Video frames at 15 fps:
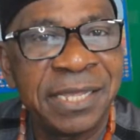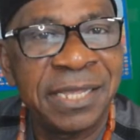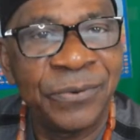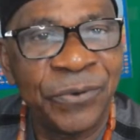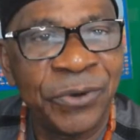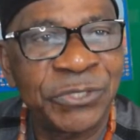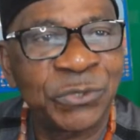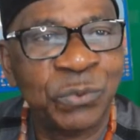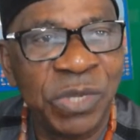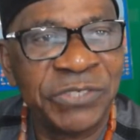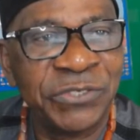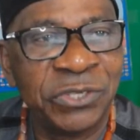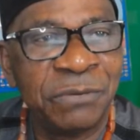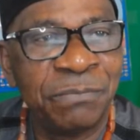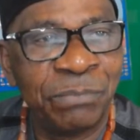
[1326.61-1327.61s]
was
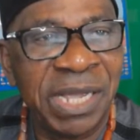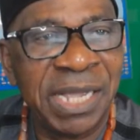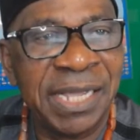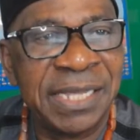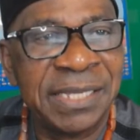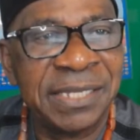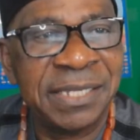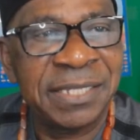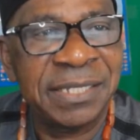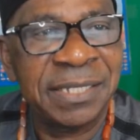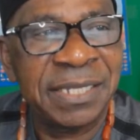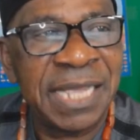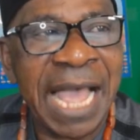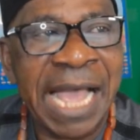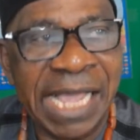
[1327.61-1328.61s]
questioned by
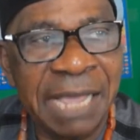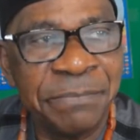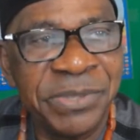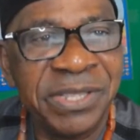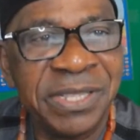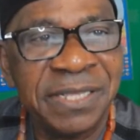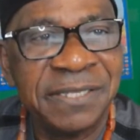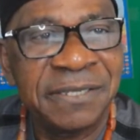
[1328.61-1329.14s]
Agabi,